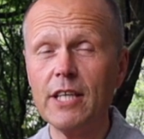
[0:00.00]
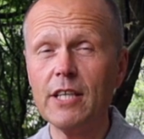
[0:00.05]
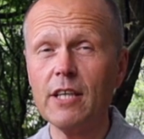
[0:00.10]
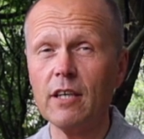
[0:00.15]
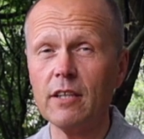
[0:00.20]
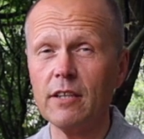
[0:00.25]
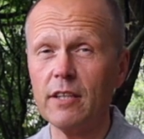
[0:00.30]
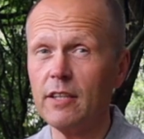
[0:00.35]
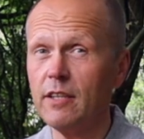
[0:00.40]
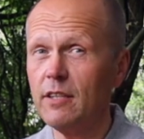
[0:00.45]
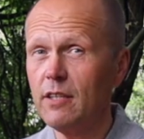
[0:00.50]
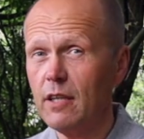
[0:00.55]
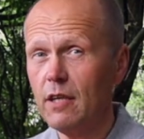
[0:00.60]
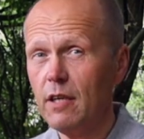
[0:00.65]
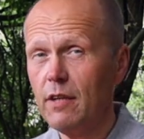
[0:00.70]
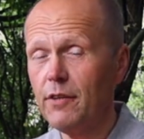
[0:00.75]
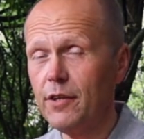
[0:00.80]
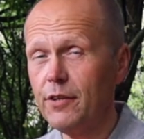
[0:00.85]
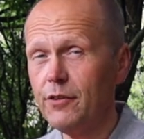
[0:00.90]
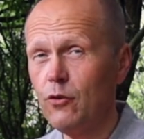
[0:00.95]
cardigan
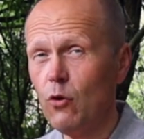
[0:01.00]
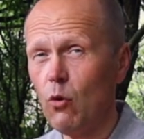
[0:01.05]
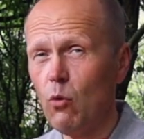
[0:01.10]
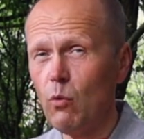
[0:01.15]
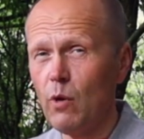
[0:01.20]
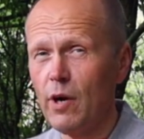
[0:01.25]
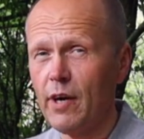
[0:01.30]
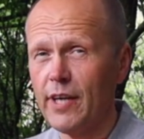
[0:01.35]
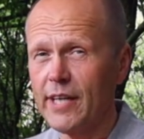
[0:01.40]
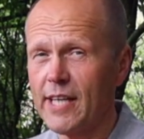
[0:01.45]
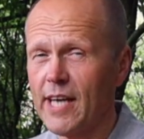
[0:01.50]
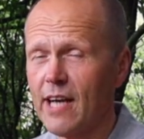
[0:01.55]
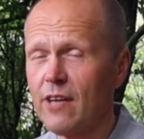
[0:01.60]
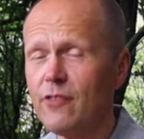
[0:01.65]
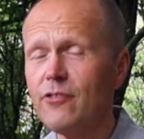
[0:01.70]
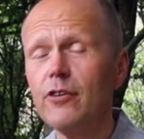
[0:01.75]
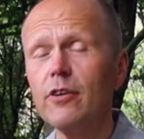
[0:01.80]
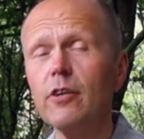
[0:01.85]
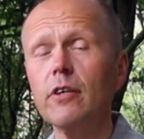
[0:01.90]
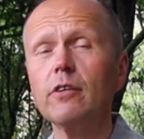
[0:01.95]
that you're wearing,
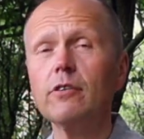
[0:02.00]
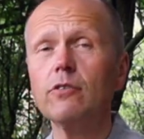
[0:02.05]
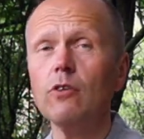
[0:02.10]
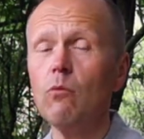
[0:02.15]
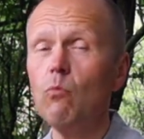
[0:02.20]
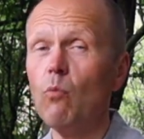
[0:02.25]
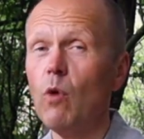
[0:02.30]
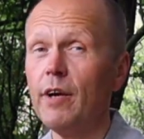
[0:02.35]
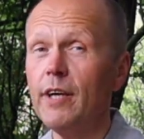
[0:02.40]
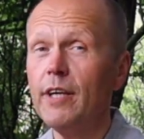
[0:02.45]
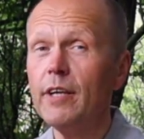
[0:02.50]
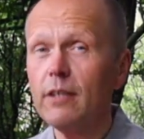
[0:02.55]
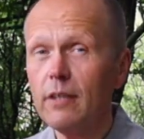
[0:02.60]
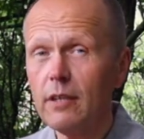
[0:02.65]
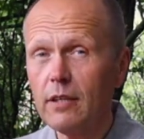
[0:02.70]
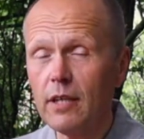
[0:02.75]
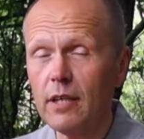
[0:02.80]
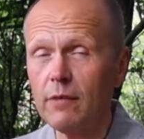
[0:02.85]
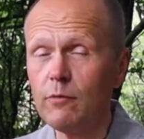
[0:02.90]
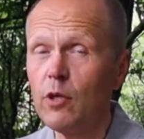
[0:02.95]
Ash? Don't worry,
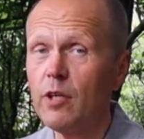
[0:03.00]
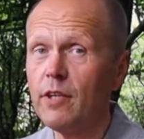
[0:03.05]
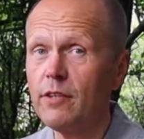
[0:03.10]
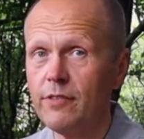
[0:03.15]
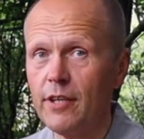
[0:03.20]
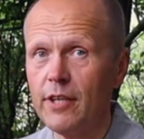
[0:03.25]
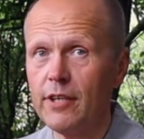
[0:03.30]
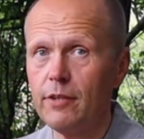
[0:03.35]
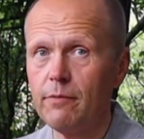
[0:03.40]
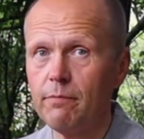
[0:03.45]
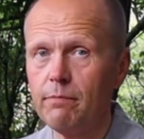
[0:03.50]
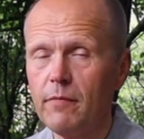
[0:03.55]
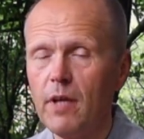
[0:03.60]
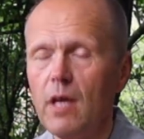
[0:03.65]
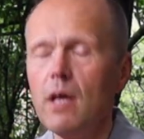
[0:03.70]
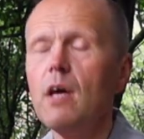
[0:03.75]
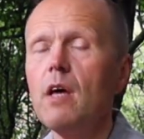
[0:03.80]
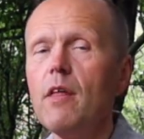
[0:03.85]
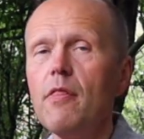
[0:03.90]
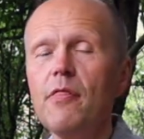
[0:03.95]
I'm going to tell you.
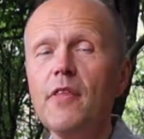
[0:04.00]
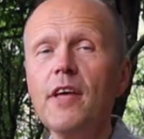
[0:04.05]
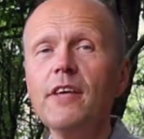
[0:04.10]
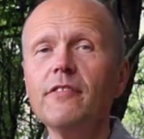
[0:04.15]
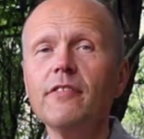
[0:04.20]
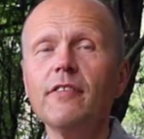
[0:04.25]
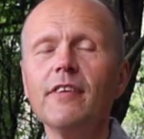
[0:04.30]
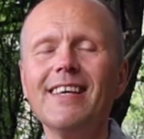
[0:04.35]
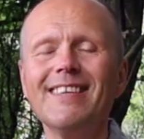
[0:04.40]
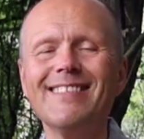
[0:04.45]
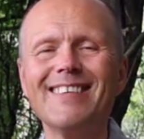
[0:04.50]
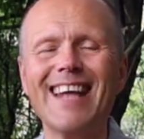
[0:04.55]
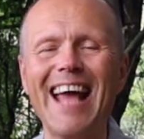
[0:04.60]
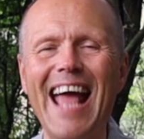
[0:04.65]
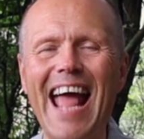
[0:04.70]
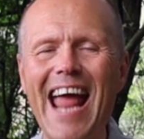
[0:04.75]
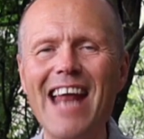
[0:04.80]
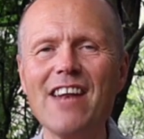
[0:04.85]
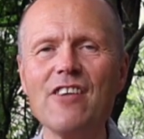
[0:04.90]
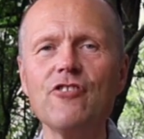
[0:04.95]
This is an
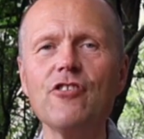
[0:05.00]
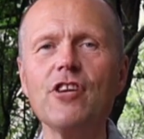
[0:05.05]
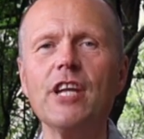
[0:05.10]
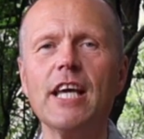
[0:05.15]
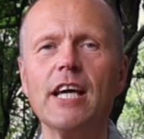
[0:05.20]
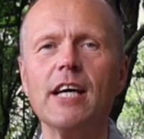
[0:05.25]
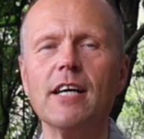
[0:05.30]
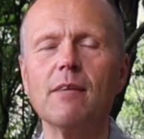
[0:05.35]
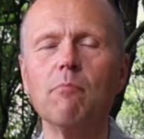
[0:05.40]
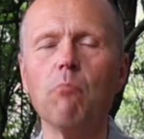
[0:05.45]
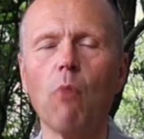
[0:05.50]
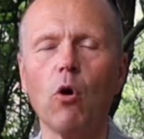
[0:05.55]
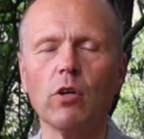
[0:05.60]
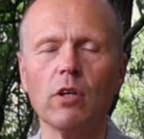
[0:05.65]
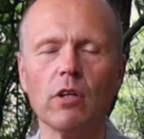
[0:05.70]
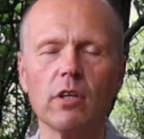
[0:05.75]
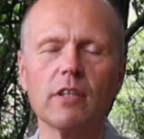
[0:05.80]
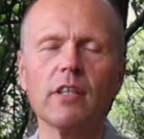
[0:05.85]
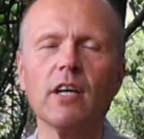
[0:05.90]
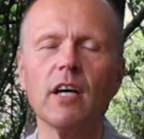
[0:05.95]
engineer
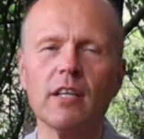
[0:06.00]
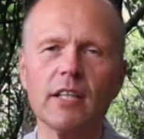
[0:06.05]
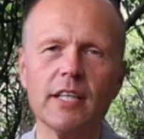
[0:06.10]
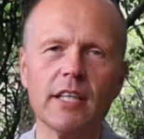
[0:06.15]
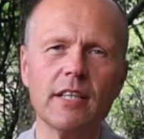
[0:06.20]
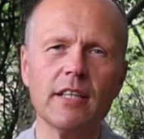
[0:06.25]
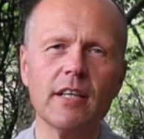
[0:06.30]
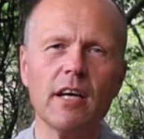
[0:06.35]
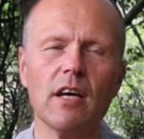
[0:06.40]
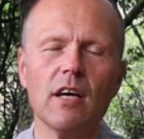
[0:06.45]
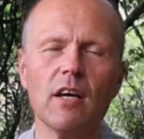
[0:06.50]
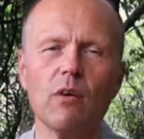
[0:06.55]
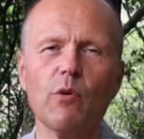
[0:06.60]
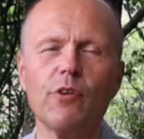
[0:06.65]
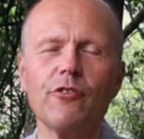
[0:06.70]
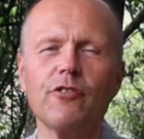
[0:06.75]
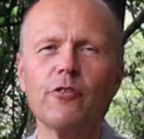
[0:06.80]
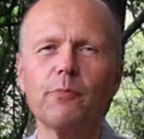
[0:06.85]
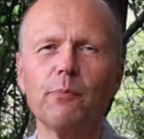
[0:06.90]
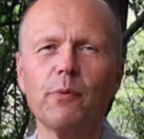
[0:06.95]
model cardigan,
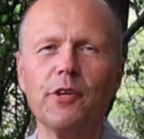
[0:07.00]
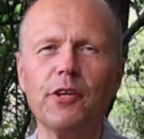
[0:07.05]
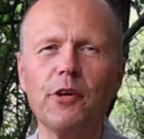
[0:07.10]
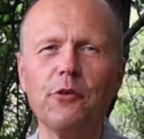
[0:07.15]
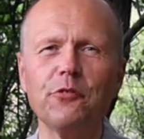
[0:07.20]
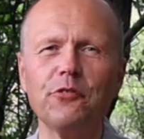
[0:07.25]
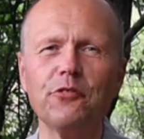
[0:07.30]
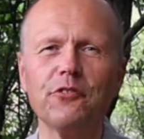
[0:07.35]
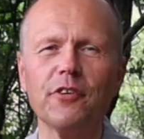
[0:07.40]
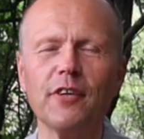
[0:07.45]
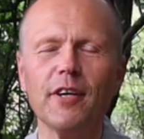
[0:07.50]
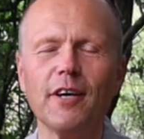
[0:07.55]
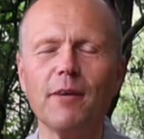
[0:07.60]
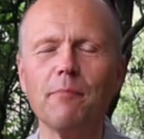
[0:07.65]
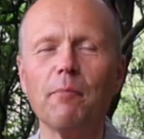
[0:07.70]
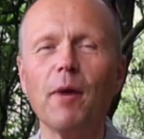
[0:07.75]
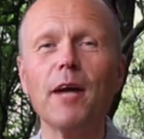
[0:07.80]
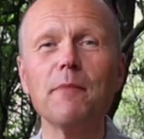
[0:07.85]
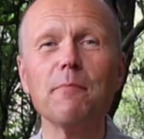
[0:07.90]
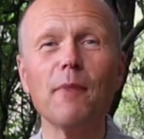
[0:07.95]
which is produced
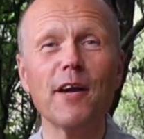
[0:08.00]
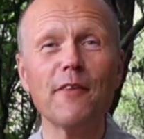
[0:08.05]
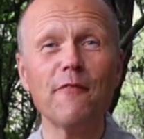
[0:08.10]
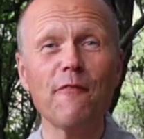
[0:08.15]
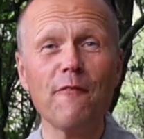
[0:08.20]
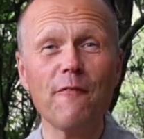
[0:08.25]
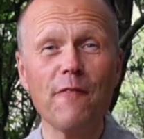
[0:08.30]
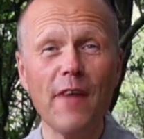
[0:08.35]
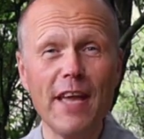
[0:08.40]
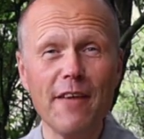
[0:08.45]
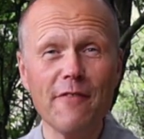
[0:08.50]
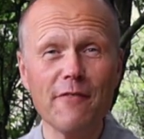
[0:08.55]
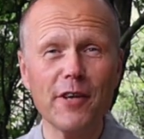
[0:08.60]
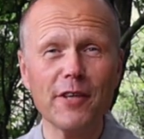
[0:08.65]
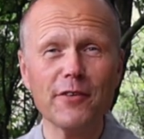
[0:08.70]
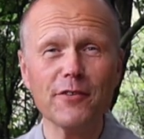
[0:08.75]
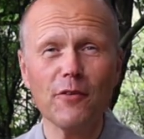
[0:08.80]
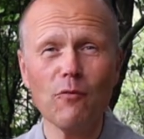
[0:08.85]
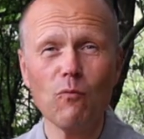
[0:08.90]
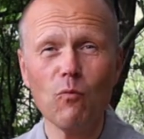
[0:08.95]
by my
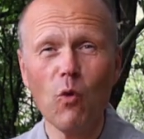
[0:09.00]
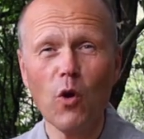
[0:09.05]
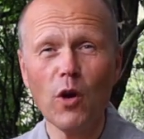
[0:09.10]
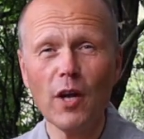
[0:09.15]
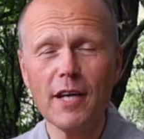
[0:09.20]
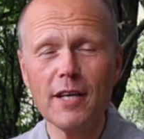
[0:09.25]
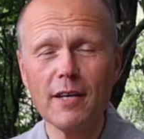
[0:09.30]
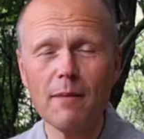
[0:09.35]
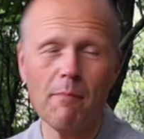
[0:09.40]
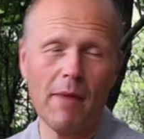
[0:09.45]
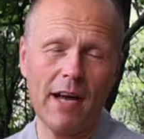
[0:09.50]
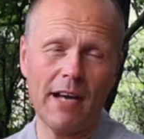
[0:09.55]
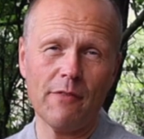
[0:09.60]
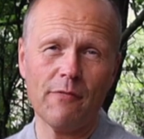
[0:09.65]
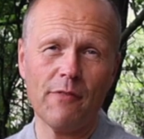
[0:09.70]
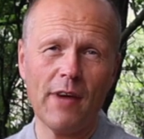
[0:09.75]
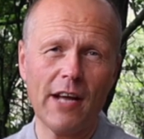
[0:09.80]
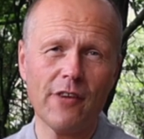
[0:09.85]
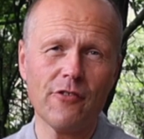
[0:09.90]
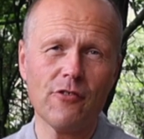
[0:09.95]
favorite woolen
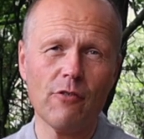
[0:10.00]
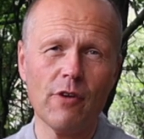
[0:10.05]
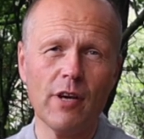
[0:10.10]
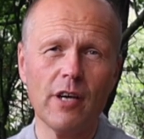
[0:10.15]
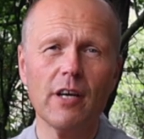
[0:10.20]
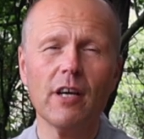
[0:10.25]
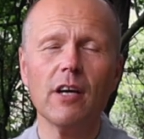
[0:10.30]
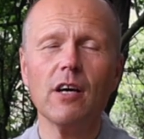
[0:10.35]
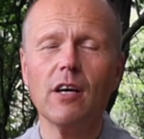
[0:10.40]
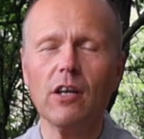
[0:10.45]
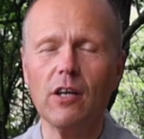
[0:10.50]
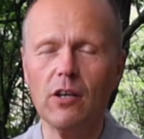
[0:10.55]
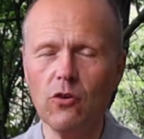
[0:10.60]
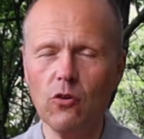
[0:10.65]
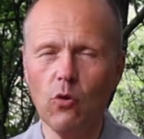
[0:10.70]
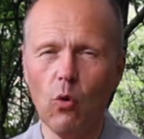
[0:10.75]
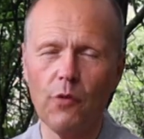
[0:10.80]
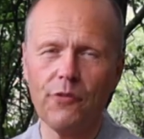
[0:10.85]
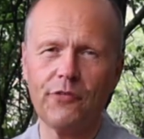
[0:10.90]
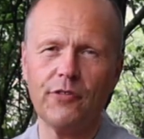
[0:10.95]
manufacturer,
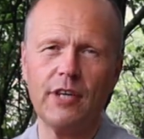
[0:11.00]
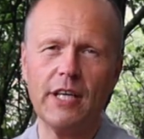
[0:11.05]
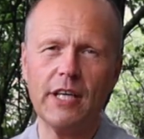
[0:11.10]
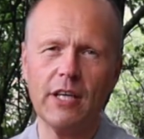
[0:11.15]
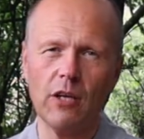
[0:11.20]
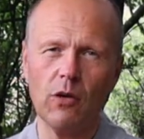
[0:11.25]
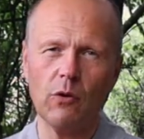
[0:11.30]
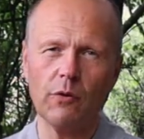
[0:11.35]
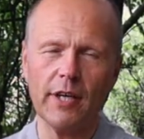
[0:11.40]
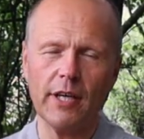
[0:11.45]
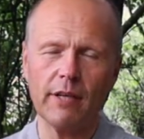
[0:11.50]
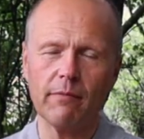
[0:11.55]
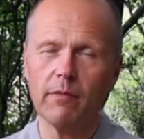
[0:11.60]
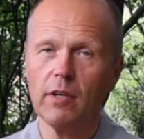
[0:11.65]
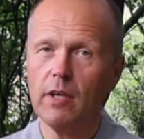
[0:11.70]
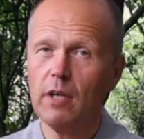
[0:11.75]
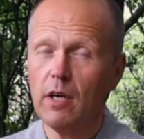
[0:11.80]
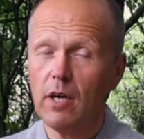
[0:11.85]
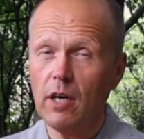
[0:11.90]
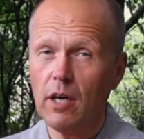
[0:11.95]
North Sea Clothing.
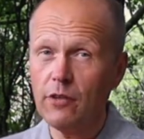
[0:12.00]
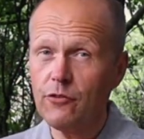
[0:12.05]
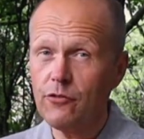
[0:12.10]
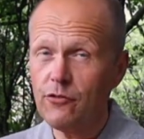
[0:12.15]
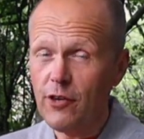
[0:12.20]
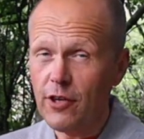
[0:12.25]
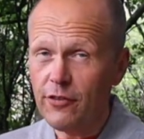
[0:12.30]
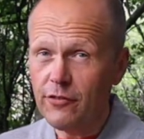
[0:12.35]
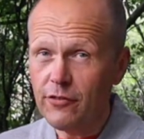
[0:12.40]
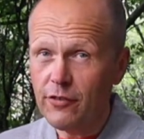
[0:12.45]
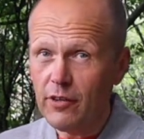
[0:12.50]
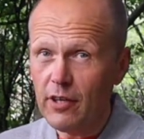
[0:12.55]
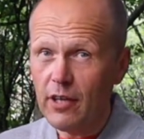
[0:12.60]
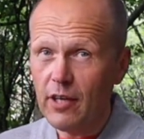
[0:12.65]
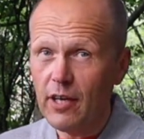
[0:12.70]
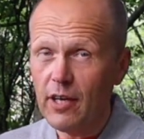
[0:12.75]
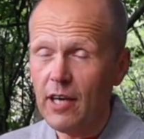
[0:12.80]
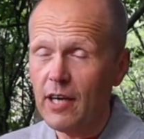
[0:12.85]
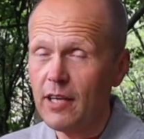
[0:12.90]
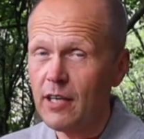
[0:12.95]
And just
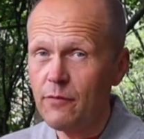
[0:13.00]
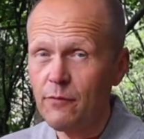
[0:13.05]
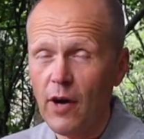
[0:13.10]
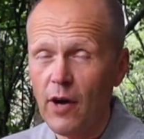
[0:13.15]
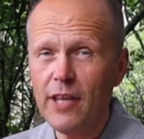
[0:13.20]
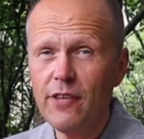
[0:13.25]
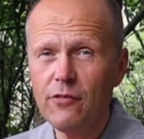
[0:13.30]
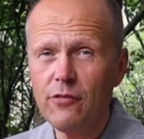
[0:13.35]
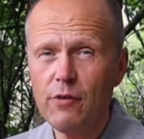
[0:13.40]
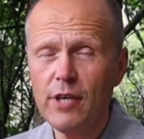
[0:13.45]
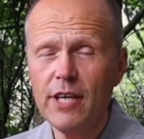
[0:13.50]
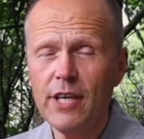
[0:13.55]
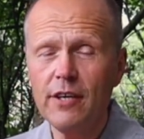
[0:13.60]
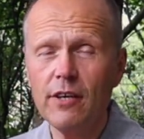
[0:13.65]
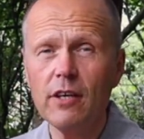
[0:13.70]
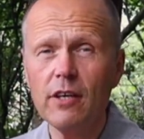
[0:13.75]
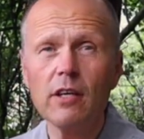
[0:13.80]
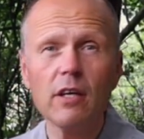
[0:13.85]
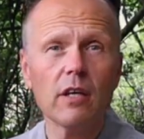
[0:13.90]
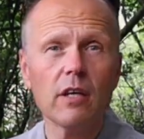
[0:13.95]
an advisory
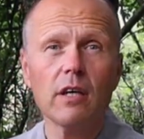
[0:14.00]
here,